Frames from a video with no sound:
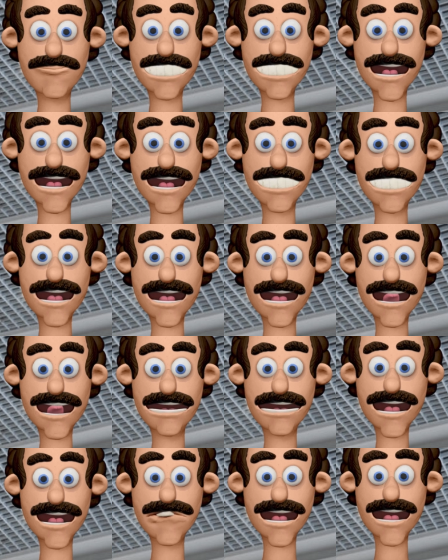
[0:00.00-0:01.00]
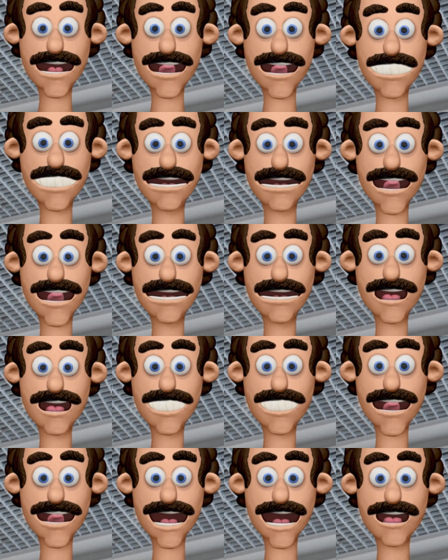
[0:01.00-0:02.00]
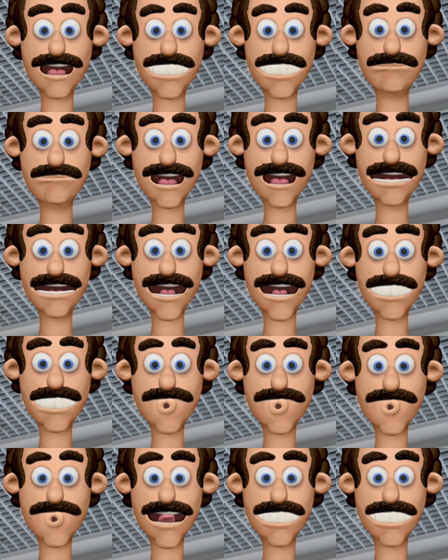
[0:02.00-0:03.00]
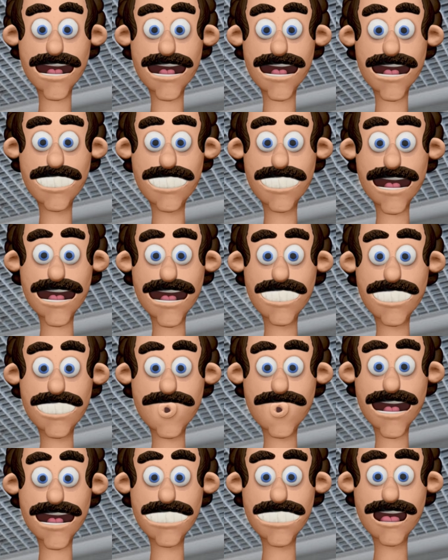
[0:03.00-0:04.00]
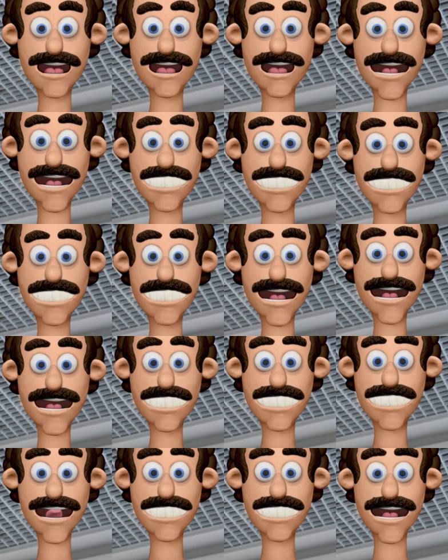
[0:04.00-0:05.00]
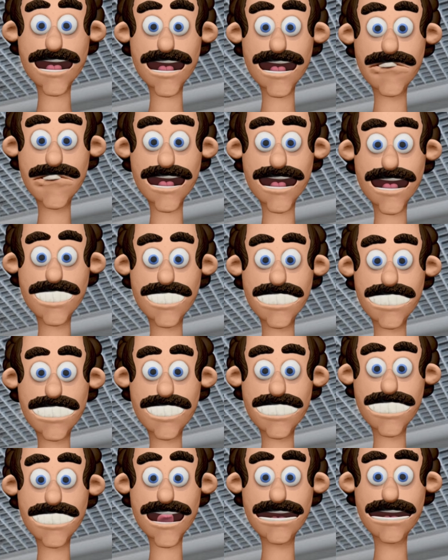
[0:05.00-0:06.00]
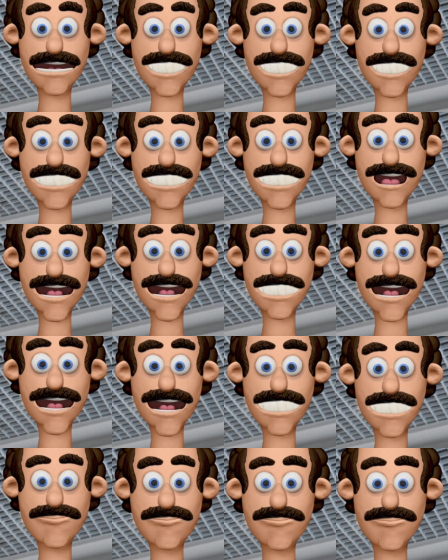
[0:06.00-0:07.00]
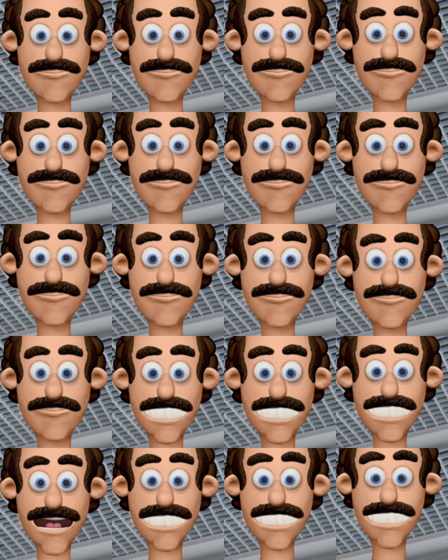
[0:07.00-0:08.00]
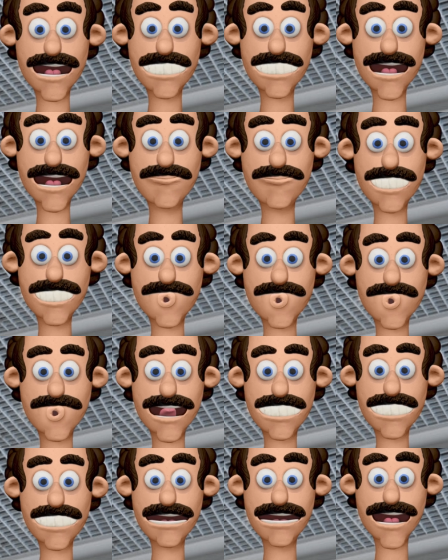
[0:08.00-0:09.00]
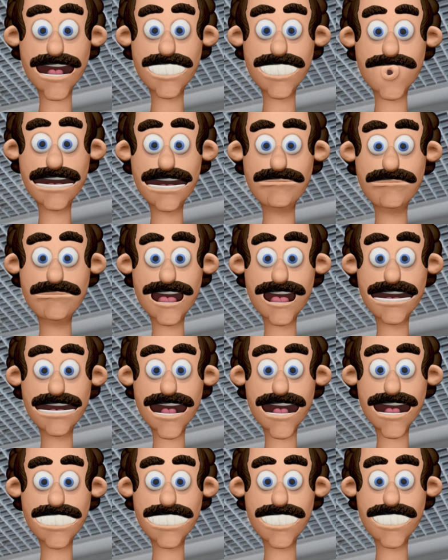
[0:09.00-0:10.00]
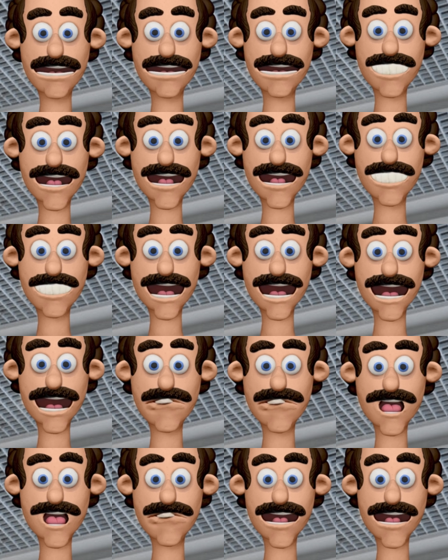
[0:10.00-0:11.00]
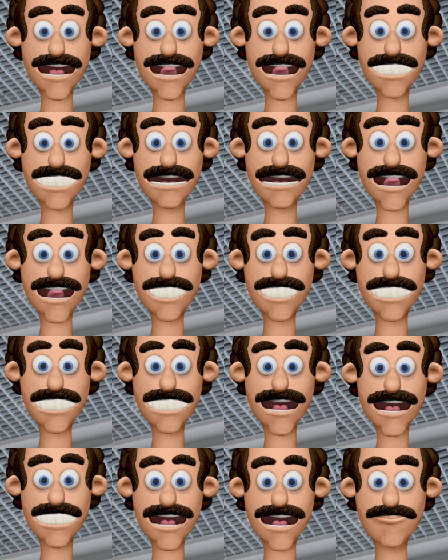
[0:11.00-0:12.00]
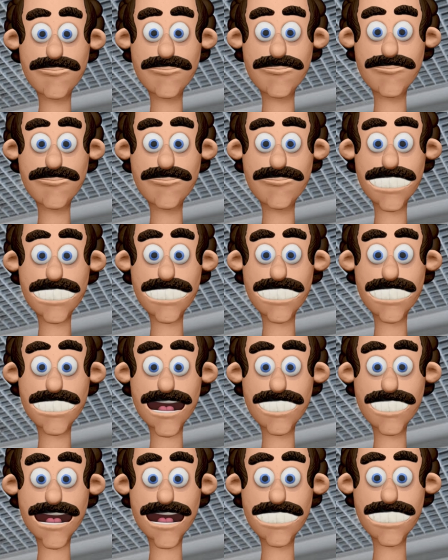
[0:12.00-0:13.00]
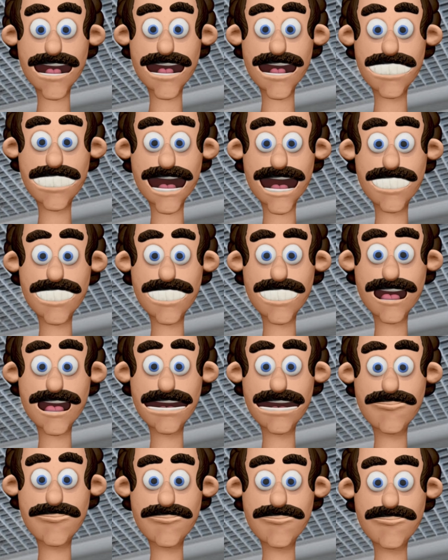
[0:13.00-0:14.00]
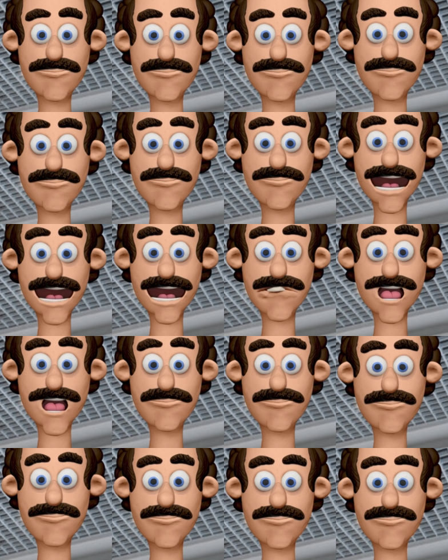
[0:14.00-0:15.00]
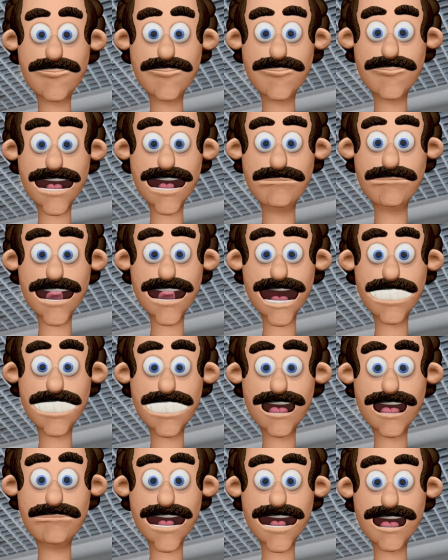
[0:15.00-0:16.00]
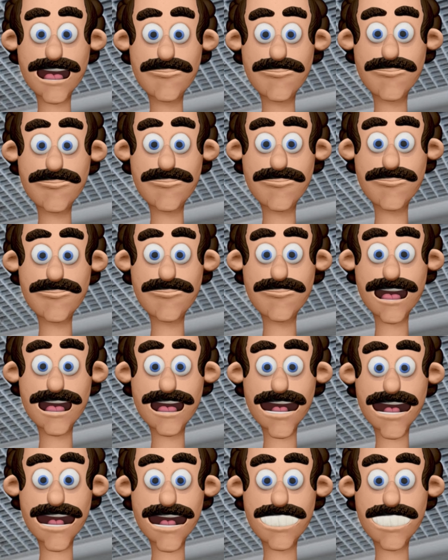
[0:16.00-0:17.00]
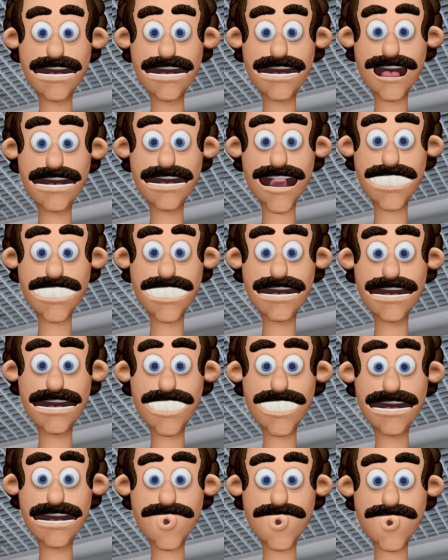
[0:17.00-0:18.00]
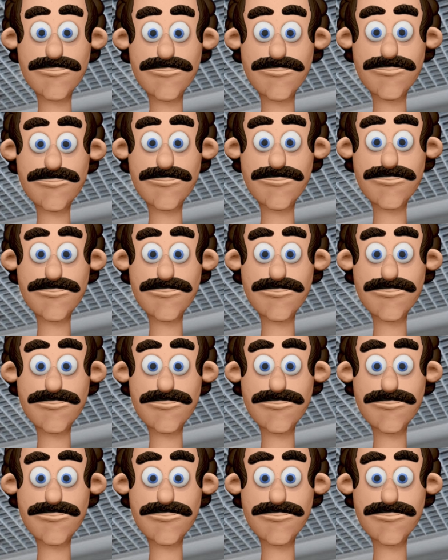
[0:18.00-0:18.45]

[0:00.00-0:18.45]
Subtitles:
Installing a false ceiling requires various tools and equipment to ensure a successful and efficient installation process. The specific tools needed may vary depending on the type of false ceiling system, such as suspended grid, baffle, or plasterboard, and the materials being used.